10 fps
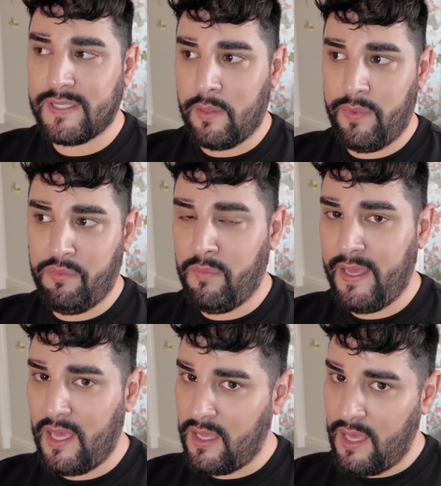what some people
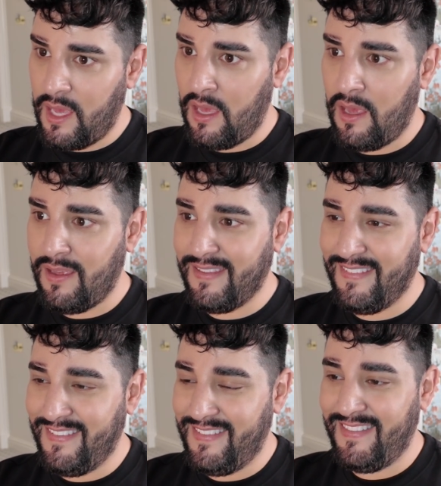make a year
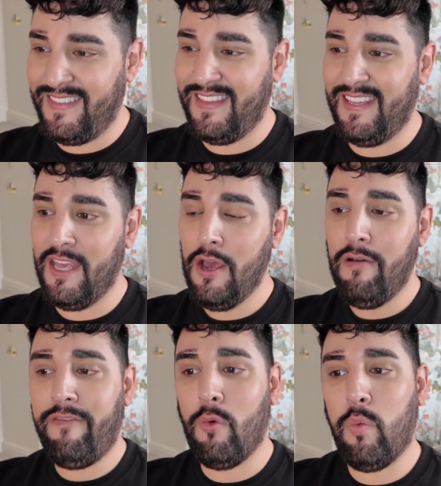
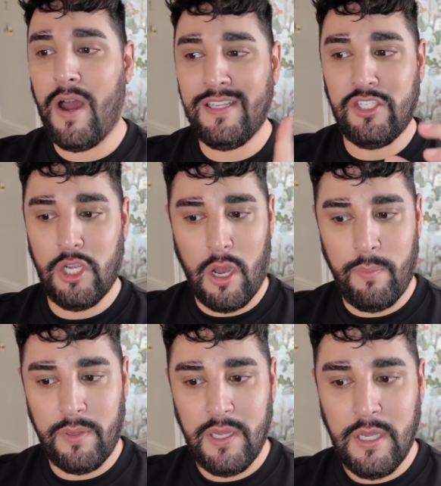for one
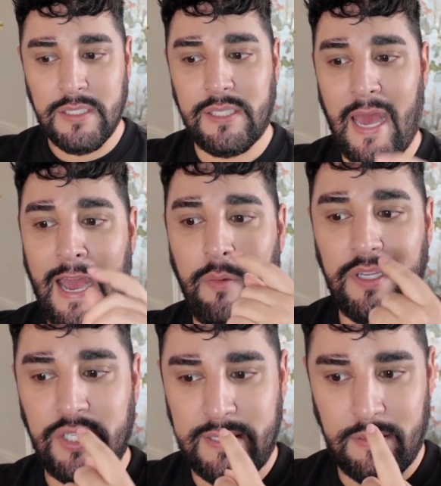job. So how
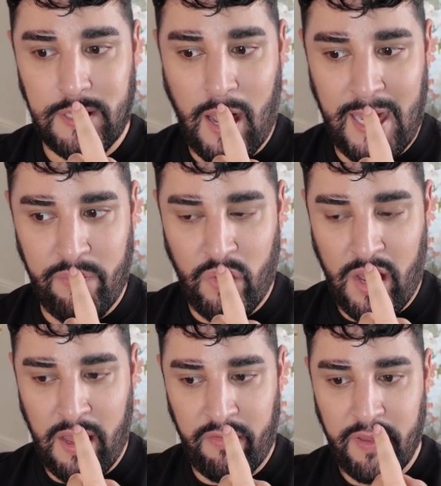much is your time
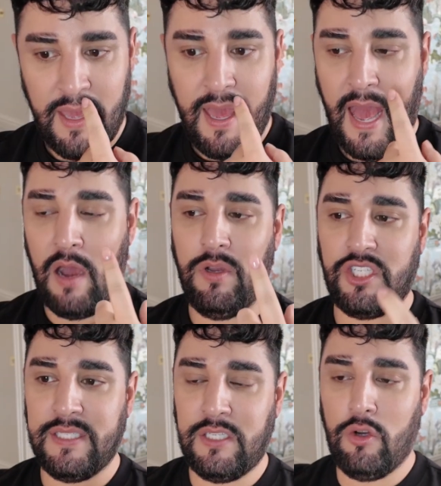worth? How
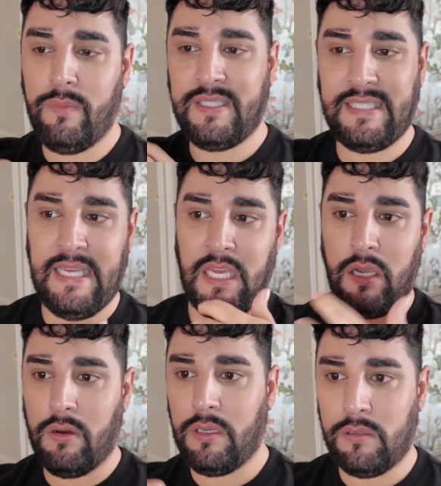much is your
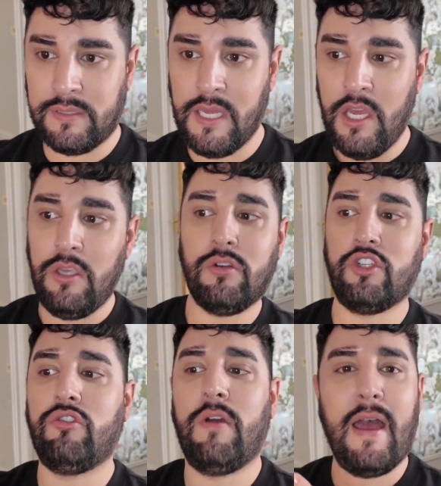materials? Your
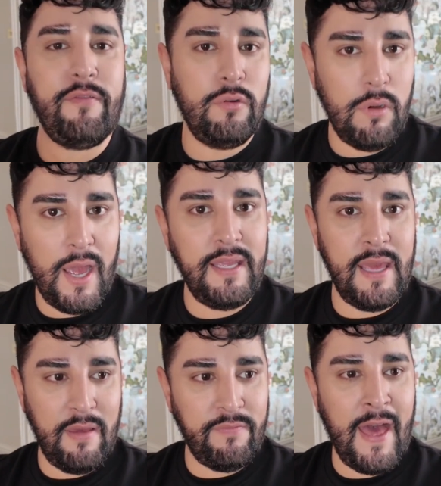travel, I
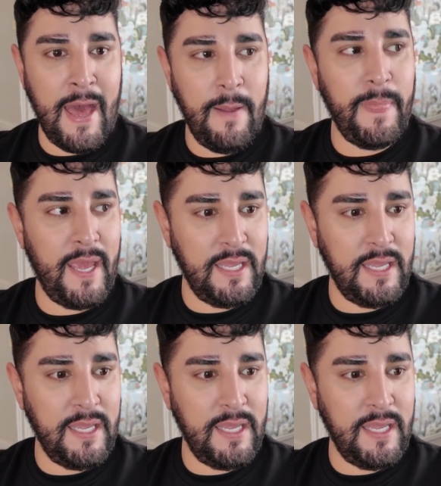get that.